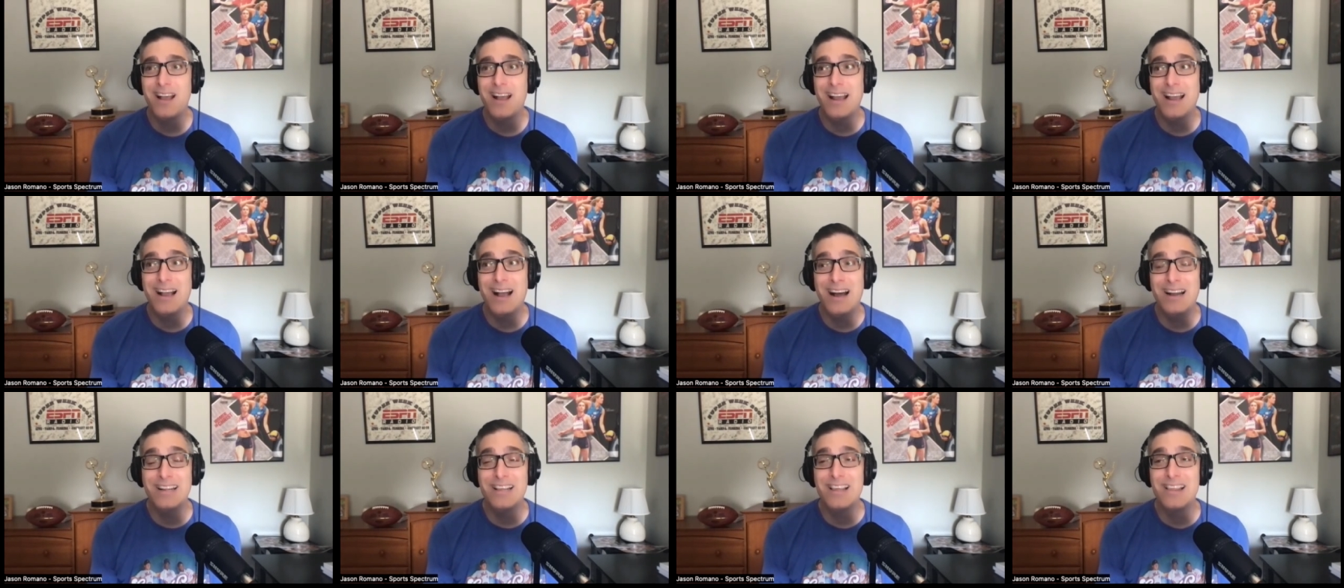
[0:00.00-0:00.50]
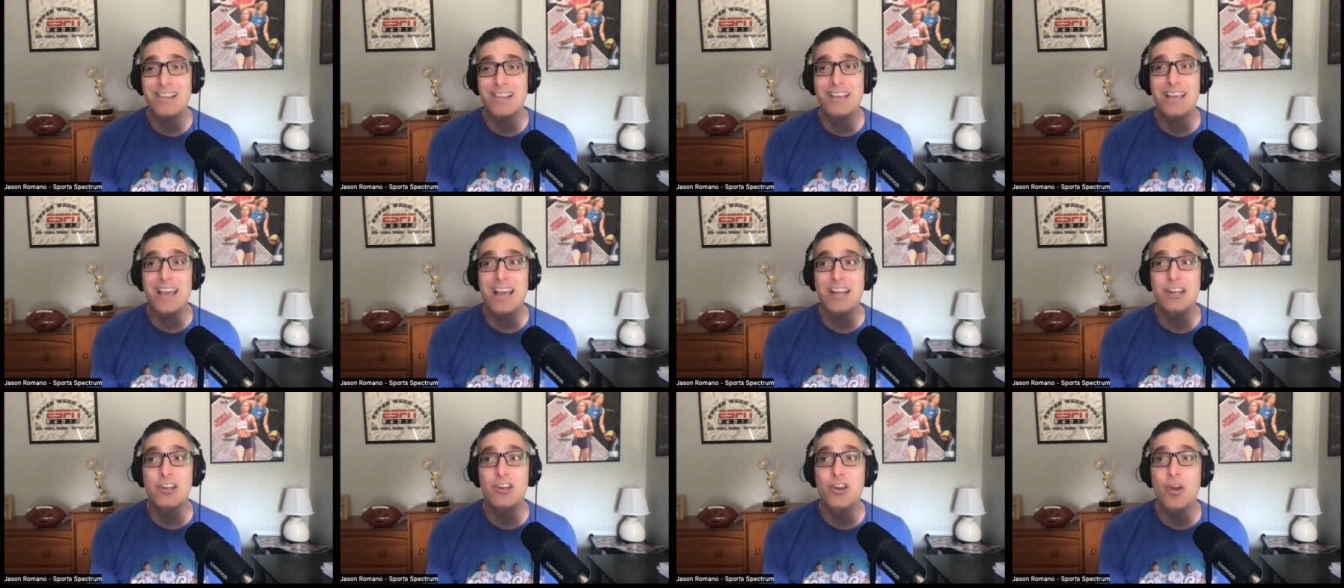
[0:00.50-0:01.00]
I honestly
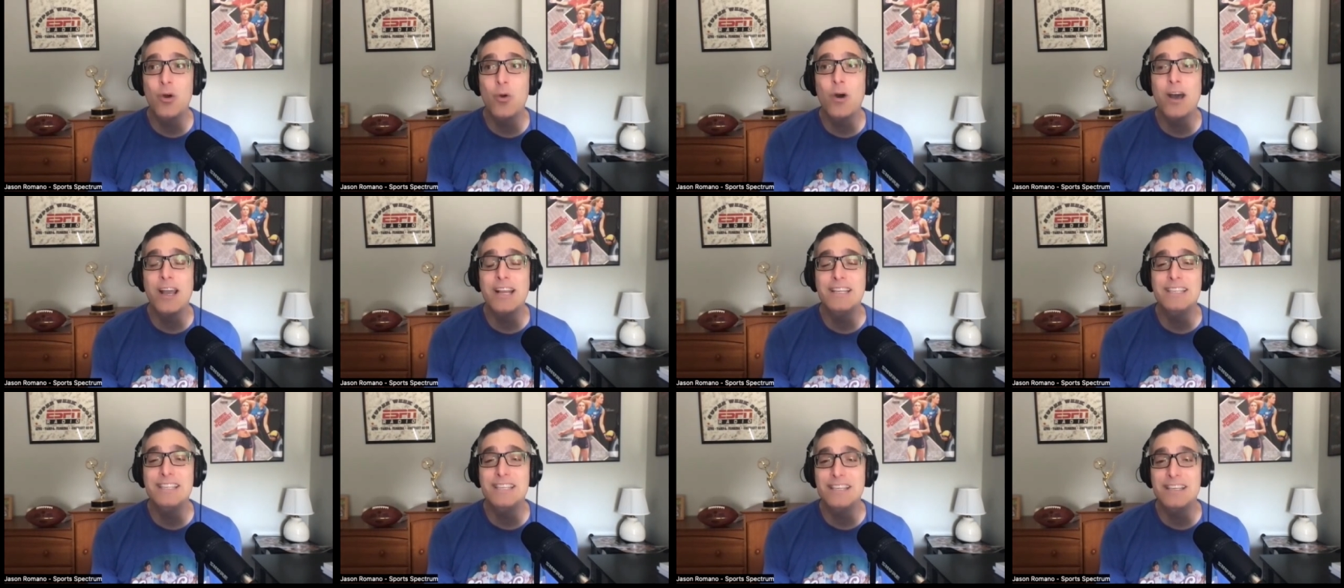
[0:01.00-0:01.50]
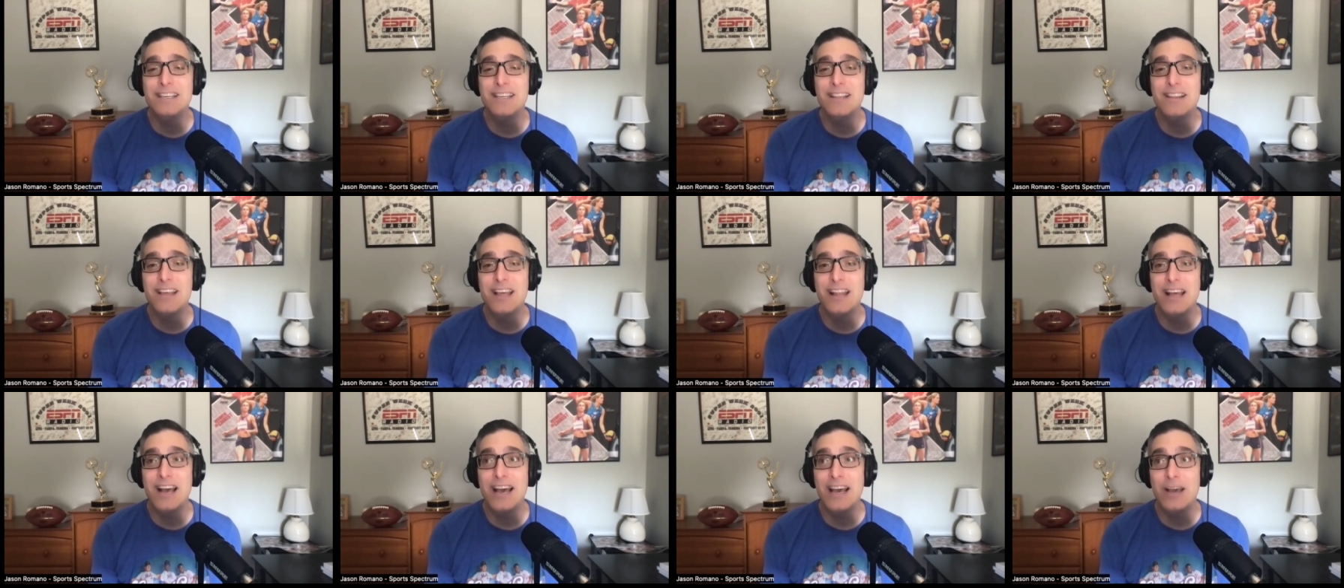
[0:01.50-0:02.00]
had no idea
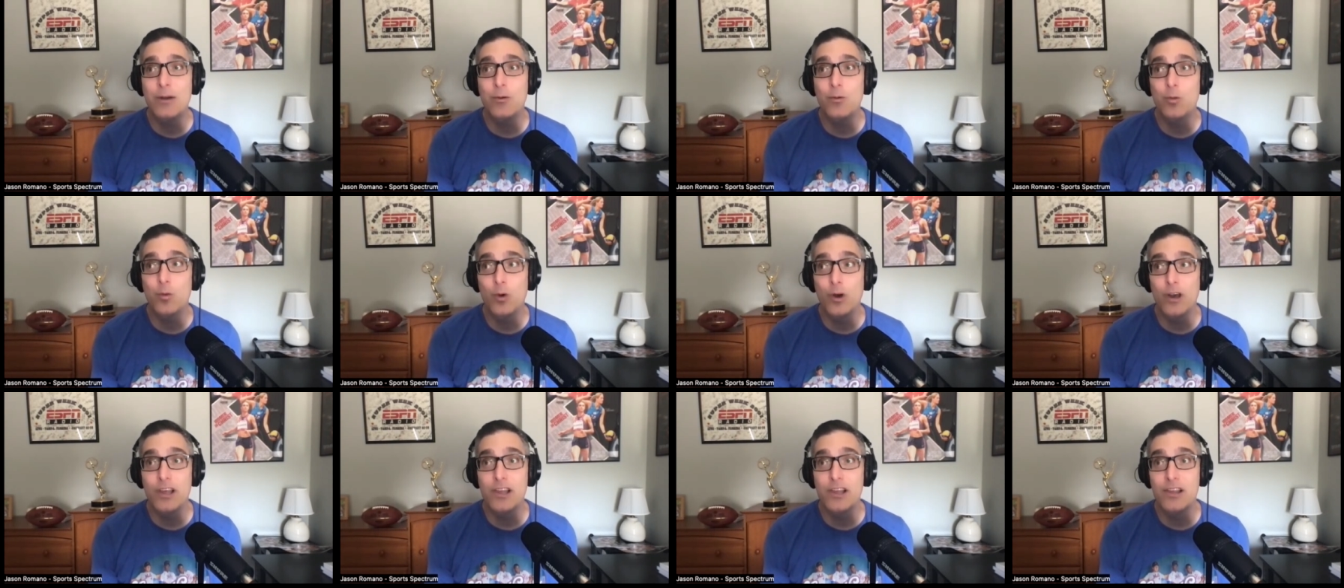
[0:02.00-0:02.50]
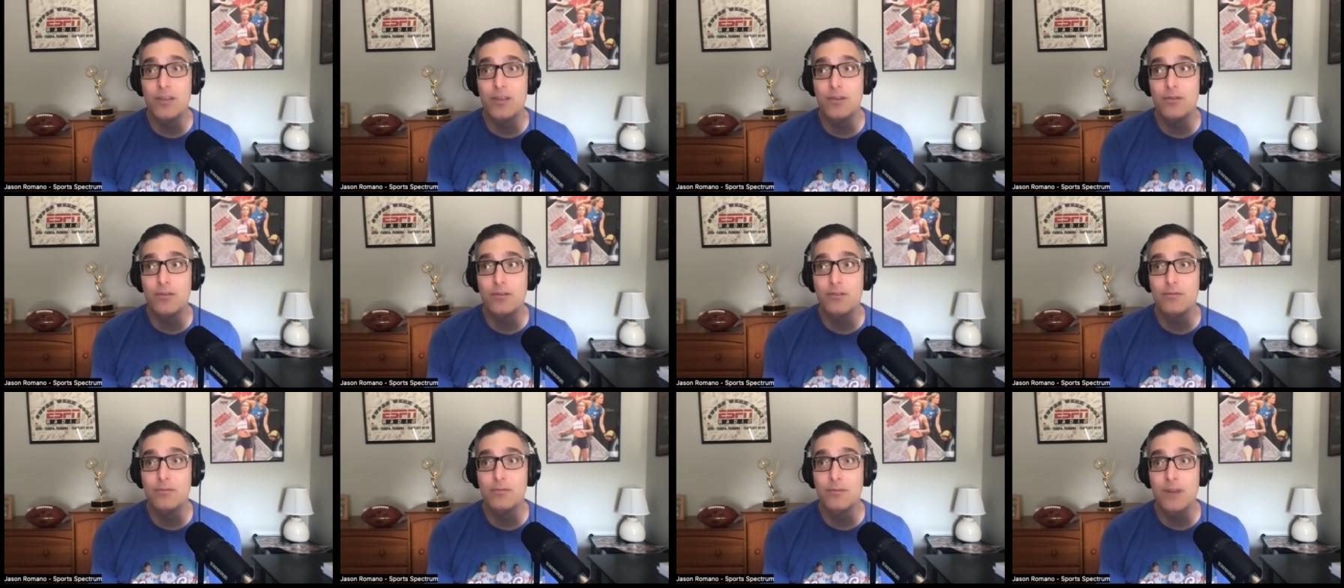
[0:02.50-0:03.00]
that I was
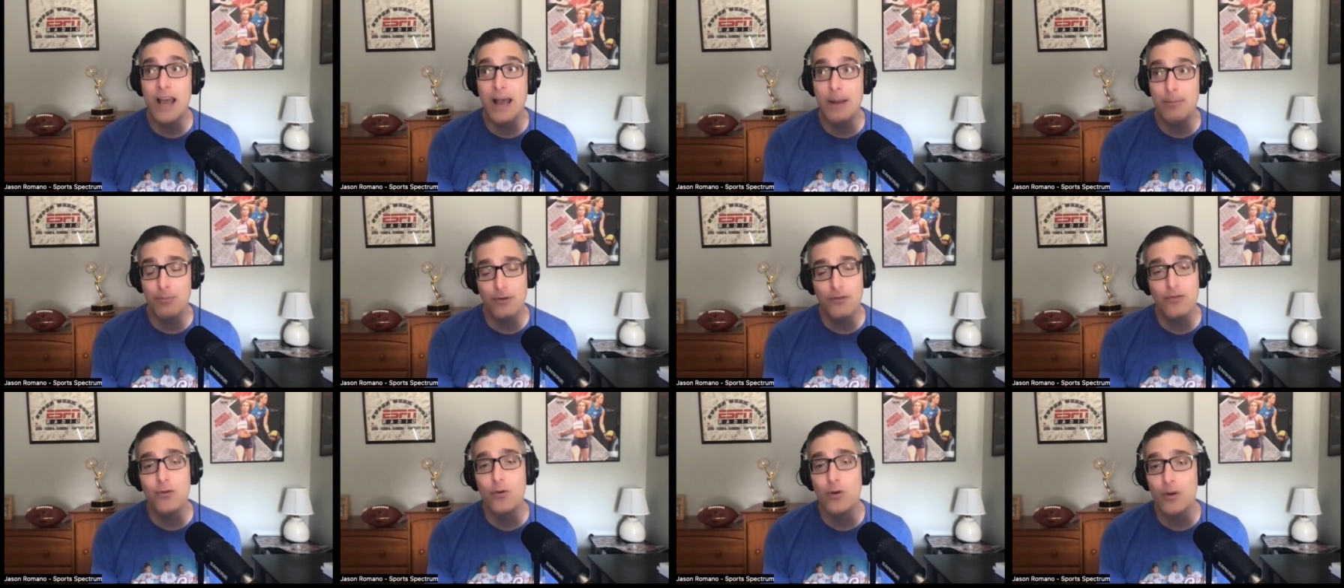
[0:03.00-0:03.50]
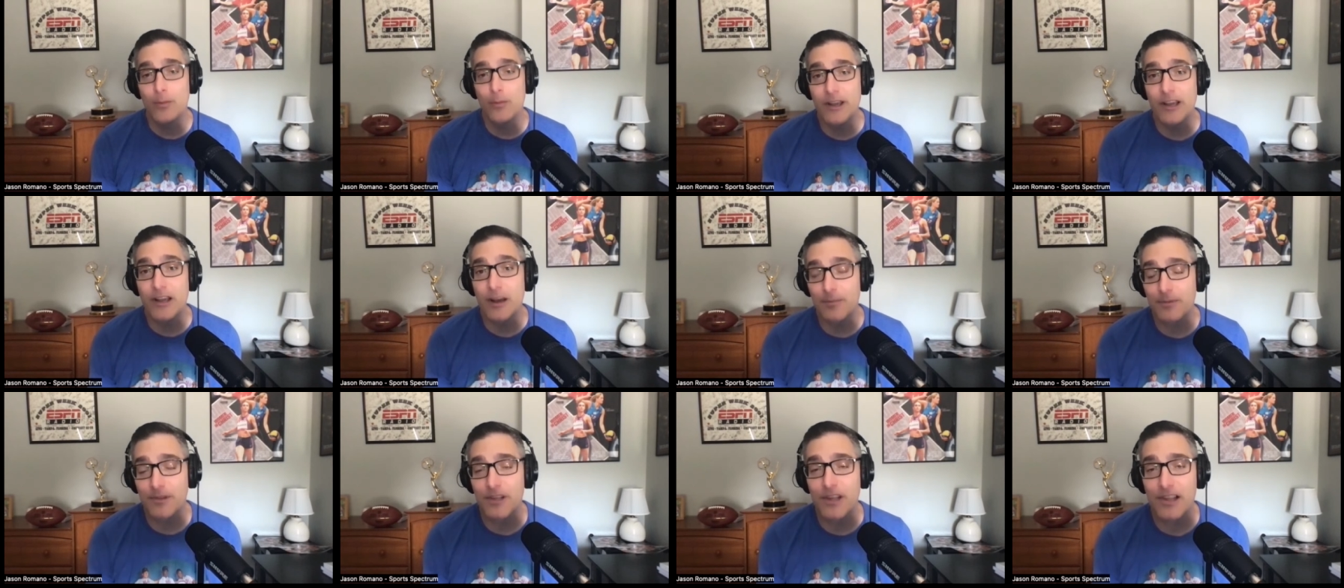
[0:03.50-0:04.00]
not
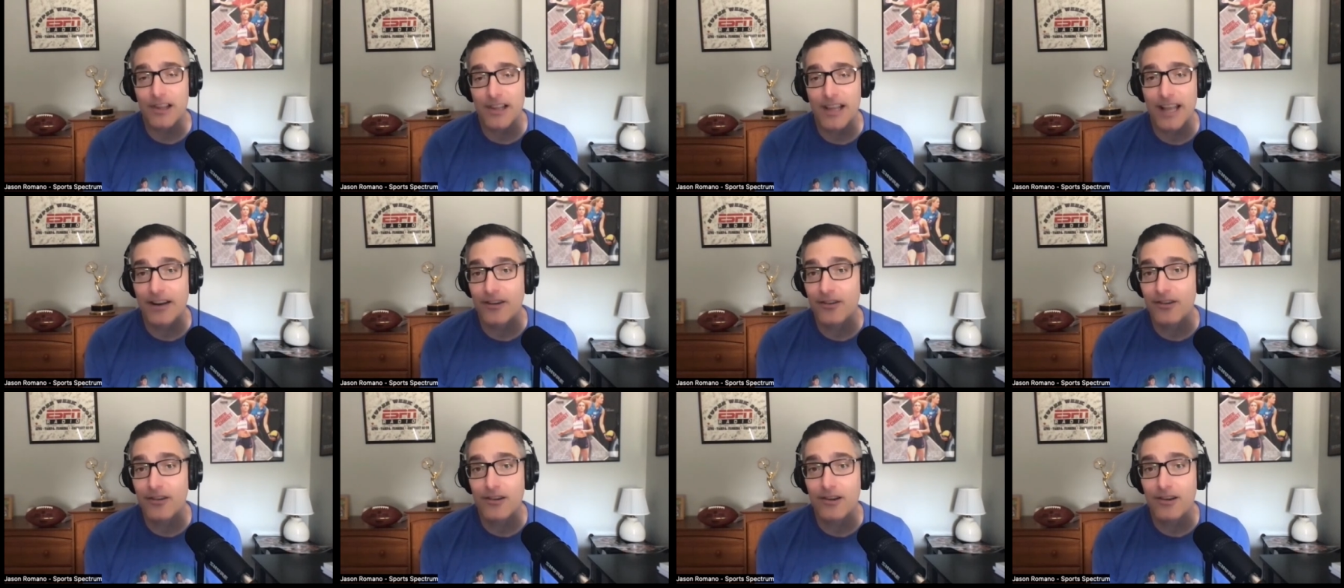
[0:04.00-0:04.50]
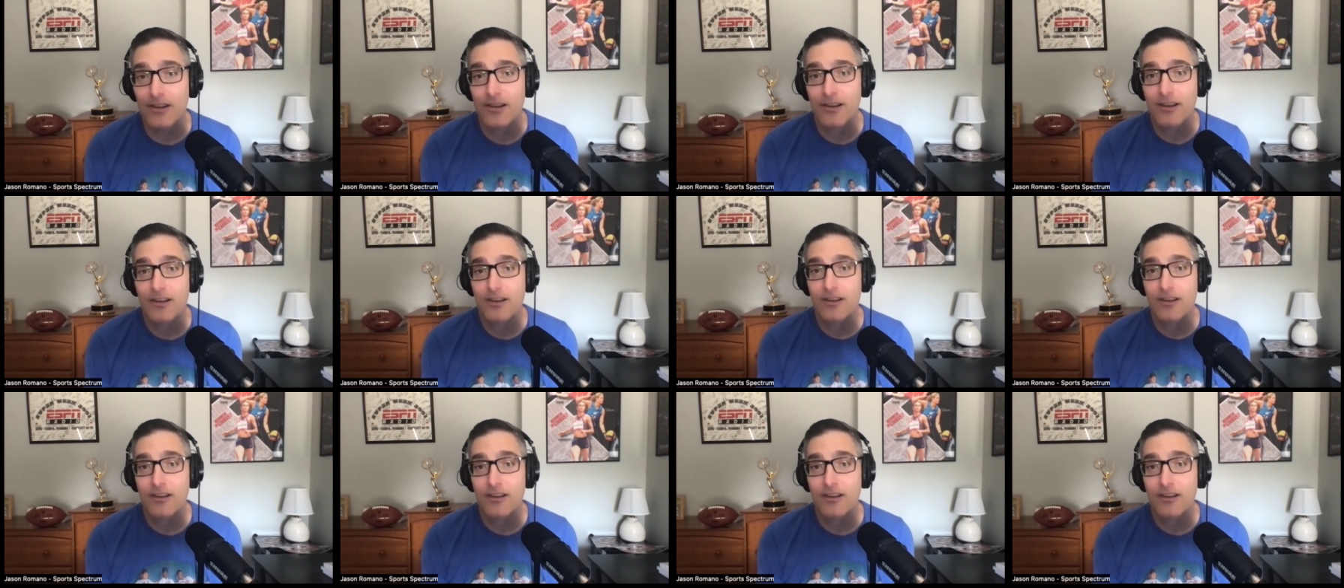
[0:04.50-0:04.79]
performing up to standard.